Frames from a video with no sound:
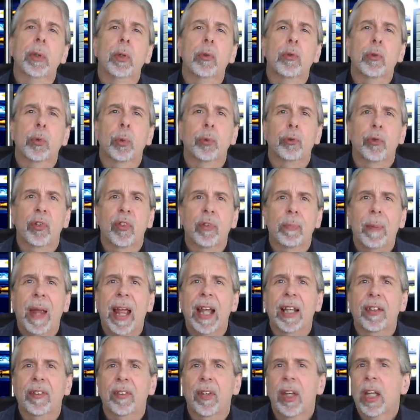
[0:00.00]
mutual
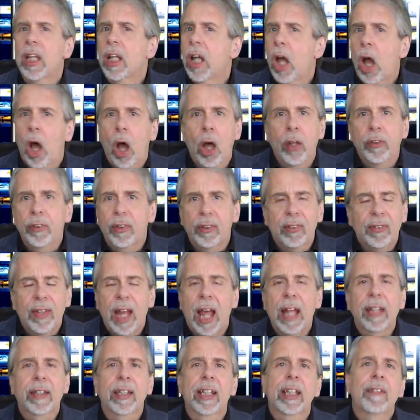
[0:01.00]
respect,
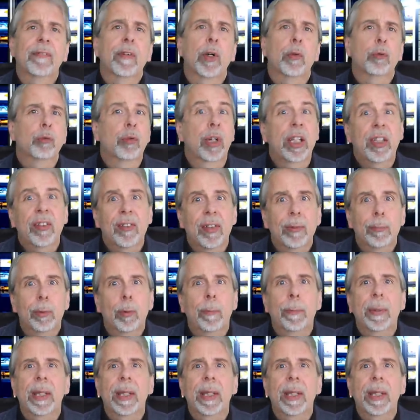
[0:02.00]
understanding that reasonable